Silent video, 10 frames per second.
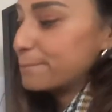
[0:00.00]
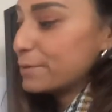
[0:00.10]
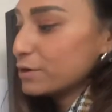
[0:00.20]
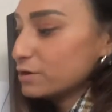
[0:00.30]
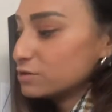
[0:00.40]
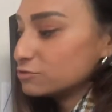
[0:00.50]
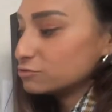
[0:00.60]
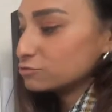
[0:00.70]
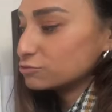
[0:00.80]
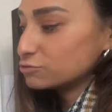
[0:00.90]
B,
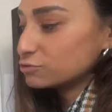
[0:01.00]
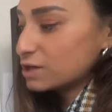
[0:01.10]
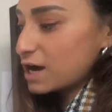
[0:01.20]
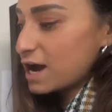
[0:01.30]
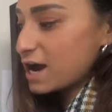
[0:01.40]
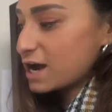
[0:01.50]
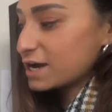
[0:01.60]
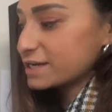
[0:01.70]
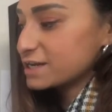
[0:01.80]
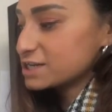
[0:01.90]

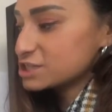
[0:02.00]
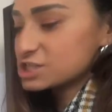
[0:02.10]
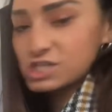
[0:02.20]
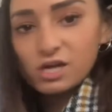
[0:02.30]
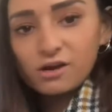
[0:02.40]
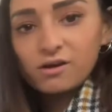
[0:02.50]
I, t.